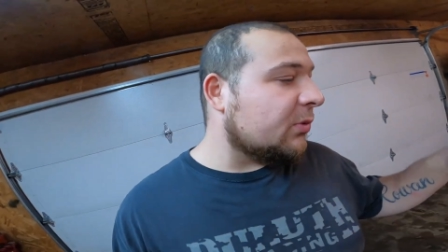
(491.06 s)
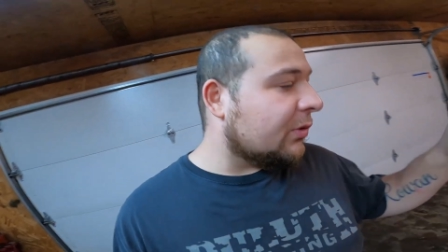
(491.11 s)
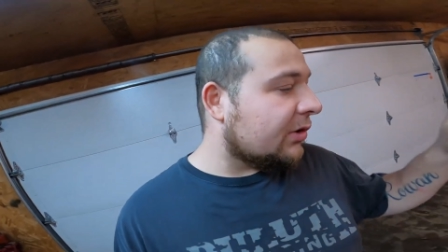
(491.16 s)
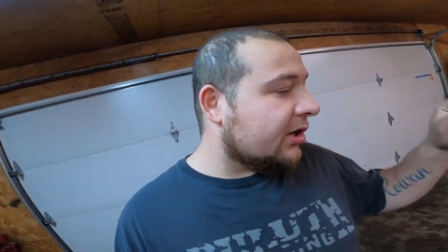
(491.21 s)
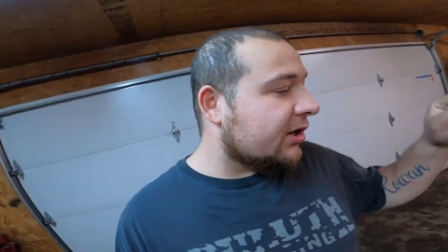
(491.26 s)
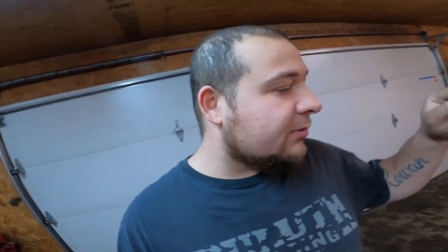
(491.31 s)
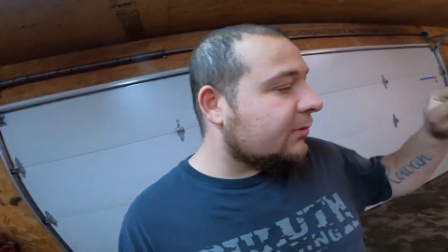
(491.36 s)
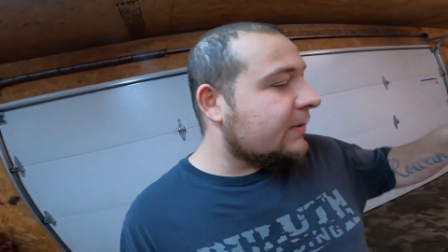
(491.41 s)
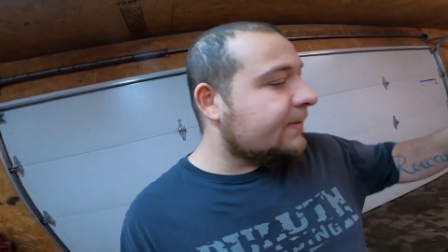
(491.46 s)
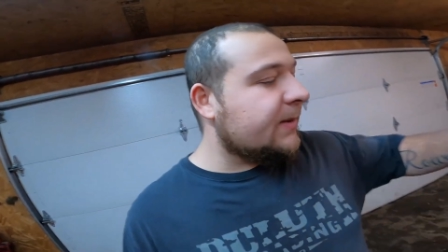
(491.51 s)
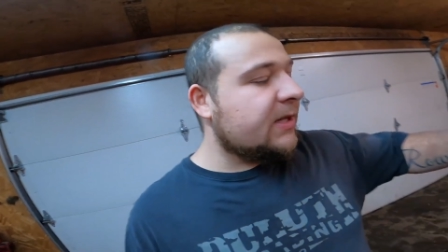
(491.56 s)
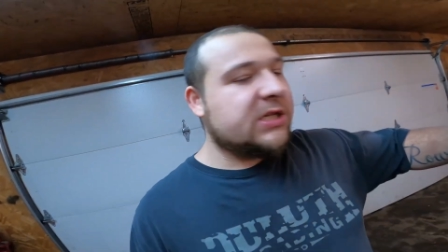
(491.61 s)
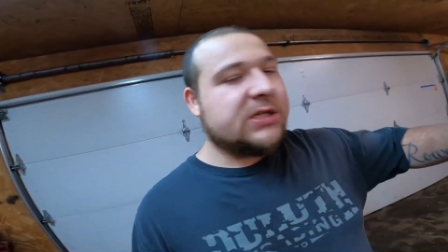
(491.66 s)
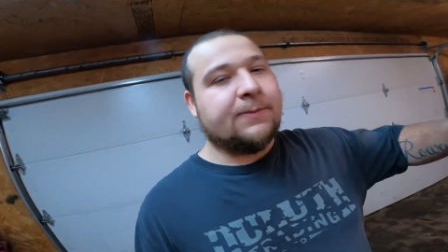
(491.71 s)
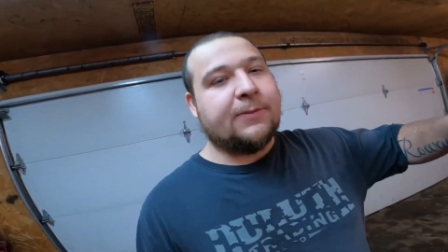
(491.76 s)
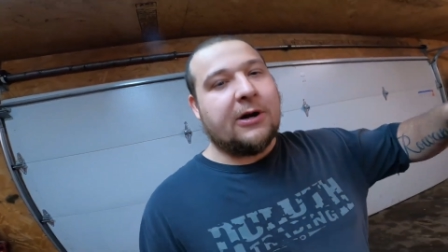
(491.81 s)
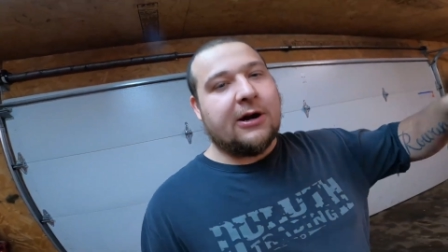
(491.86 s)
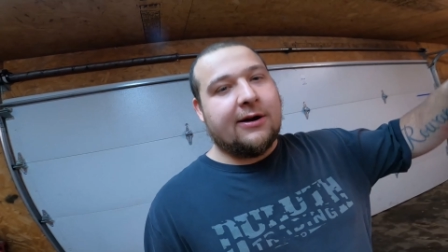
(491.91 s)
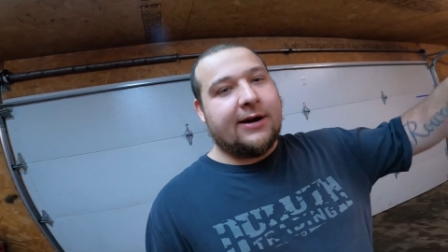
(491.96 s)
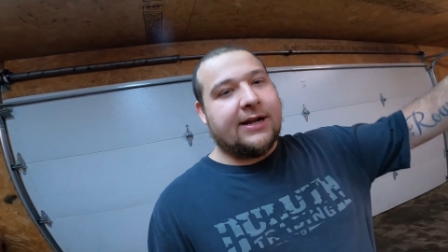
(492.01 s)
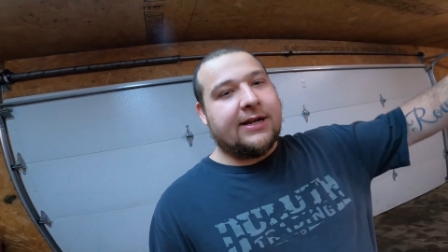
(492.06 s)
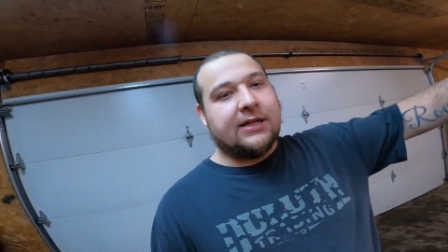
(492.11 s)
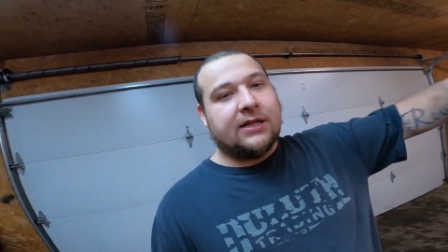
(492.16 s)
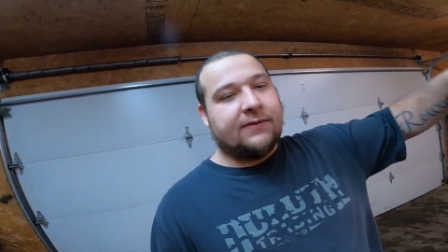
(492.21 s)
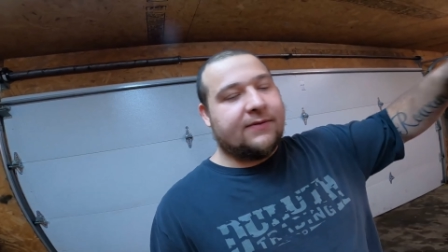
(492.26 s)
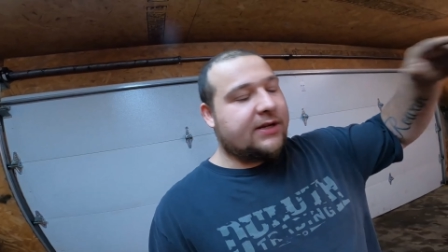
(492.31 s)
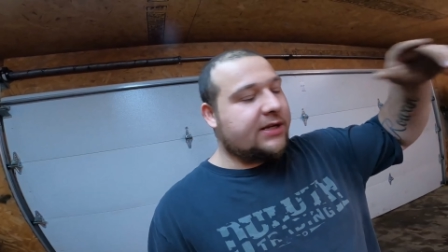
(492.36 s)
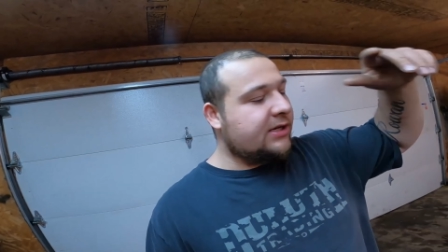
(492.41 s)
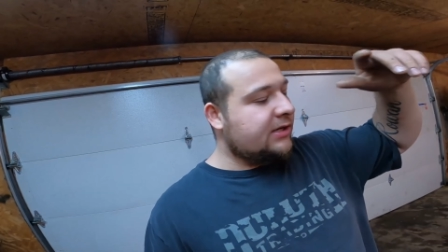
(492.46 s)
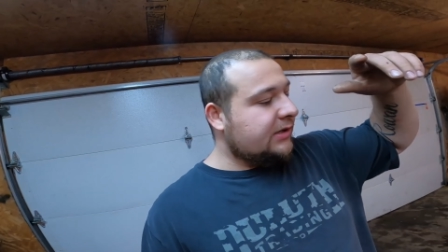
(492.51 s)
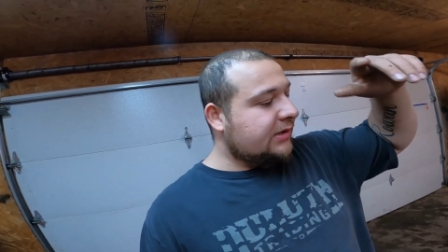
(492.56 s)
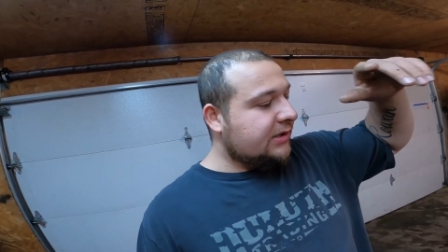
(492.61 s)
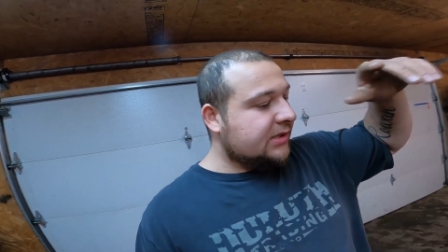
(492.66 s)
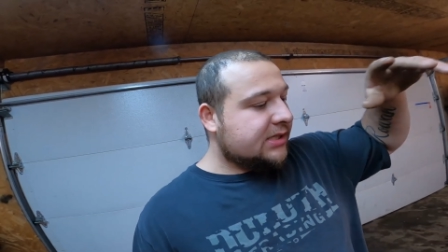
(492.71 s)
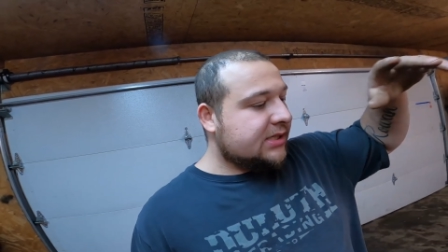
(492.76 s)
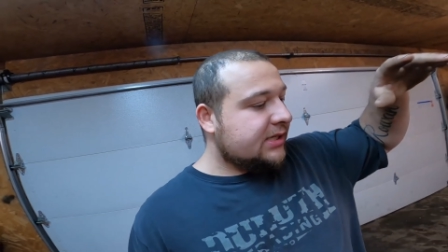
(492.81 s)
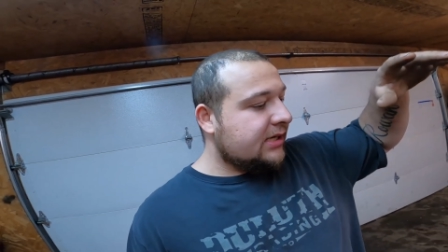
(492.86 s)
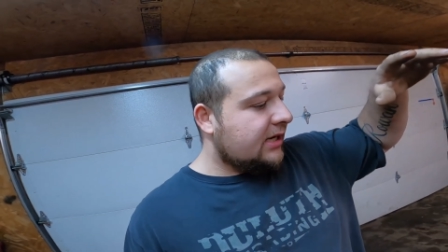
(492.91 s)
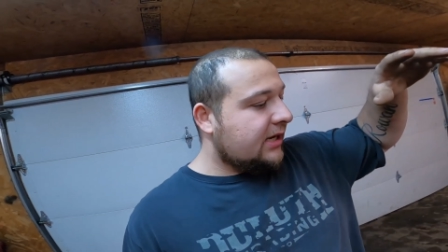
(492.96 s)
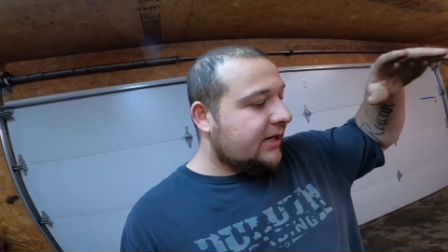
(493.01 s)
to work, ripping this apart, editing the
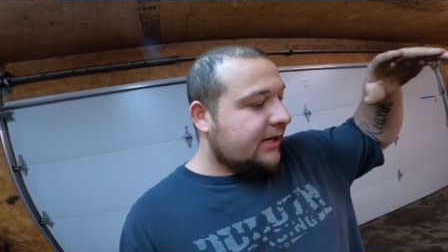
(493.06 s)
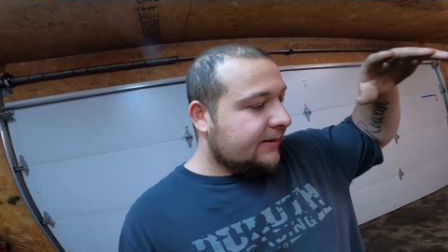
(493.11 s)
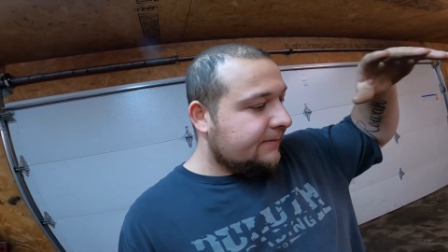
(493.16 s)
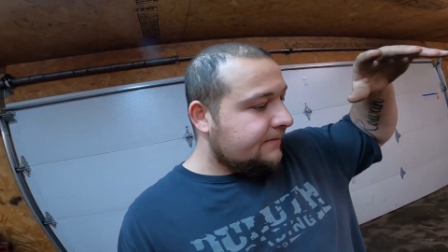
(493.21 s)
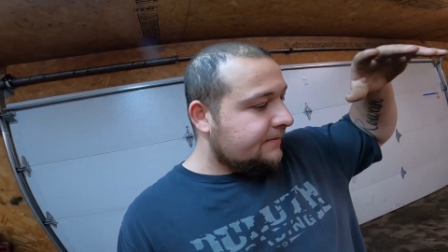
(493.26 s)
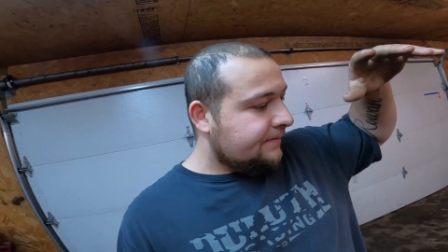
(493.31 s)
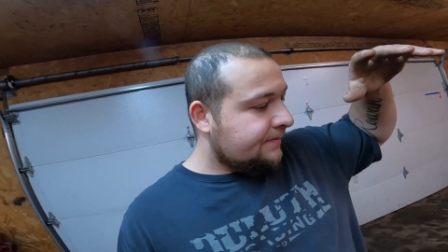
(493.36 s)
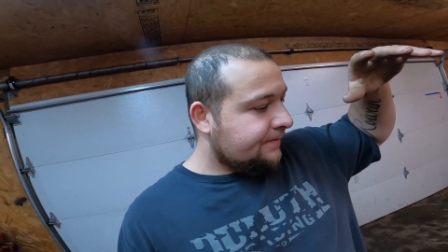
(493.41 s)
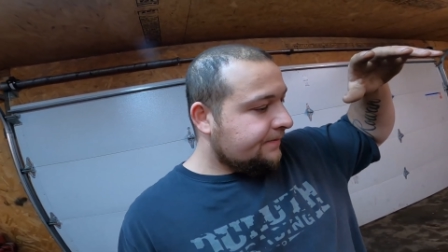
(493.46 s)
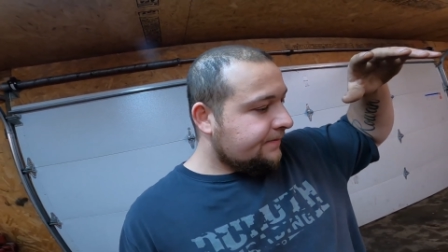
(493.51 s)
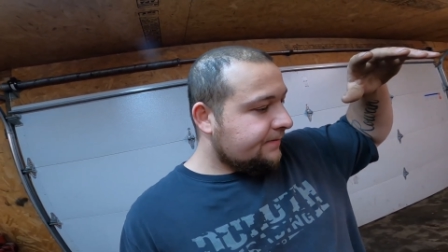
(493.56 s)
videos.